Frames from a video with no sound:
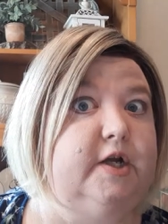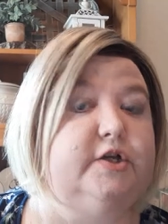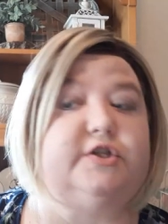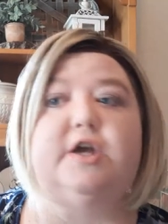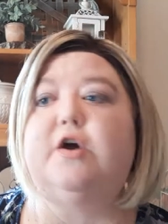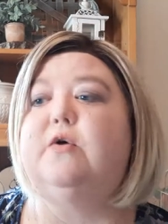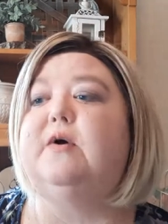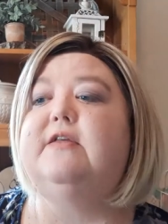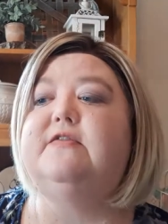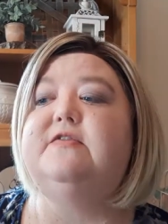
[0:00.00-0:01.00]
So
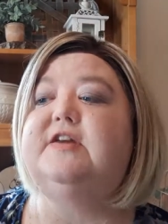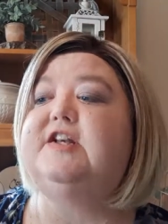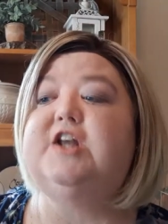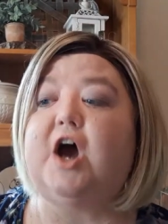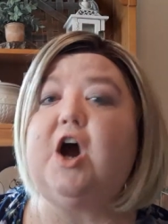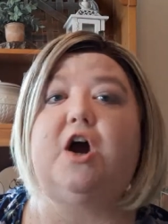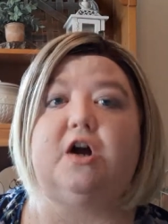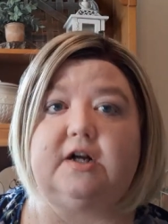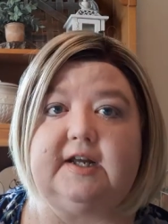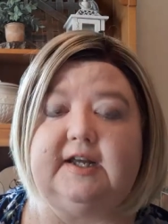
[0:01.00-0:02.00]
the
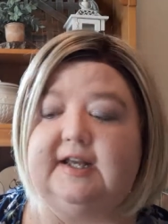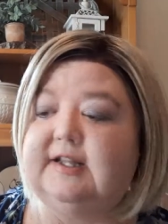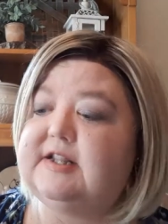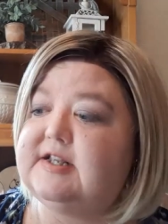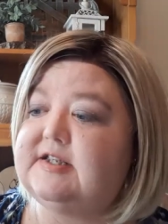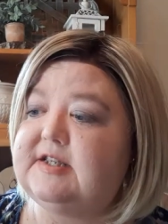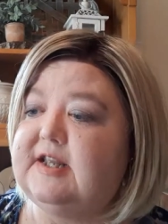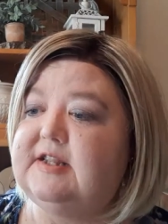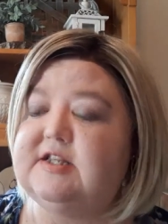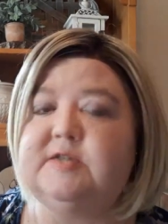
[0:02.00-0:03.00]
dog in this
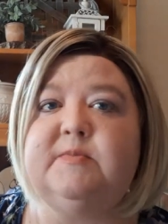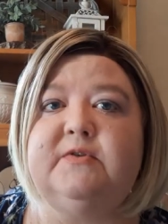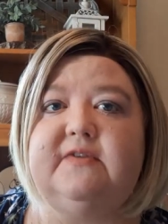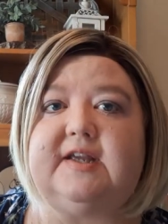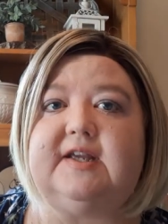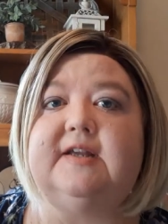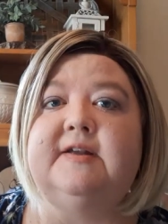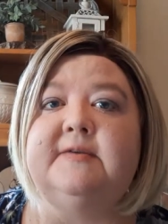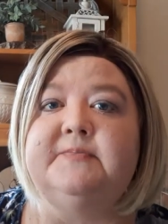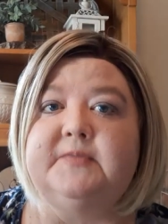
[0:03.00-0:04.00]
in this movie
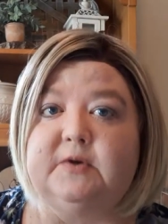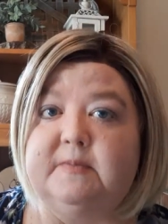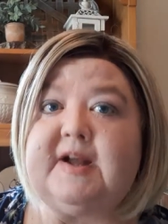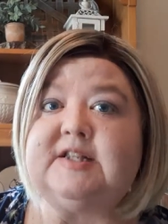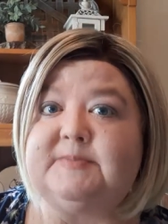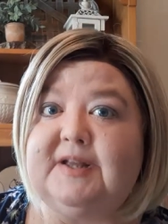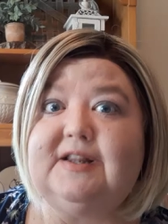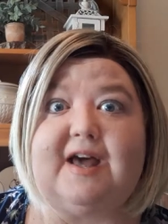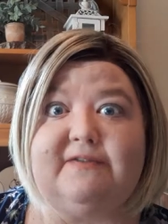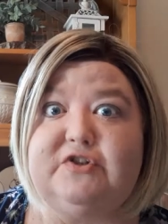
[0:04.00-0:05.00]
reminds me a
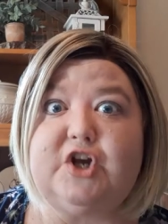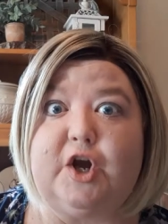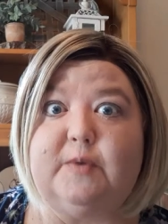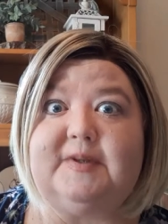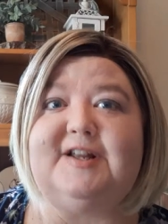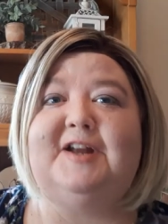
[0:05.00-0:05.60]
lot of Job, and